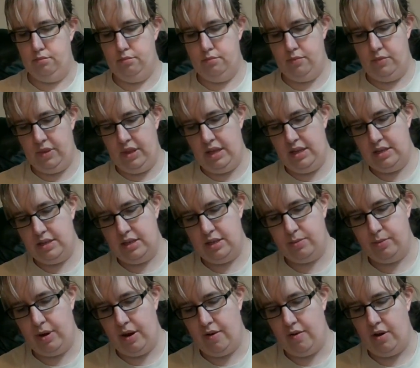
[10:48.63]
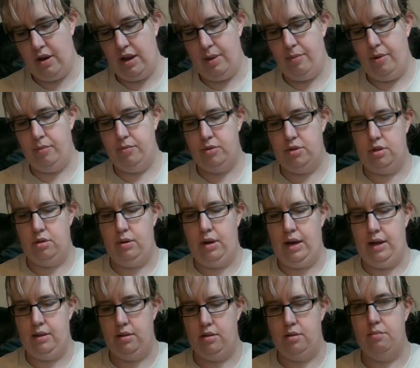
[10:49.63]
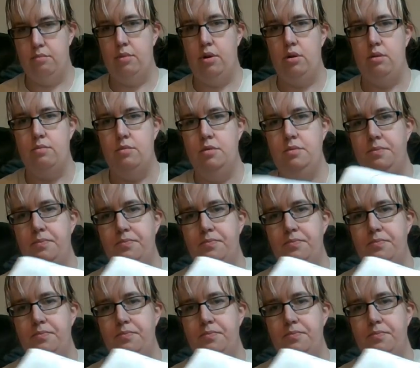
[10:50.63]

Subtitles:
this is where I am up to at the moment,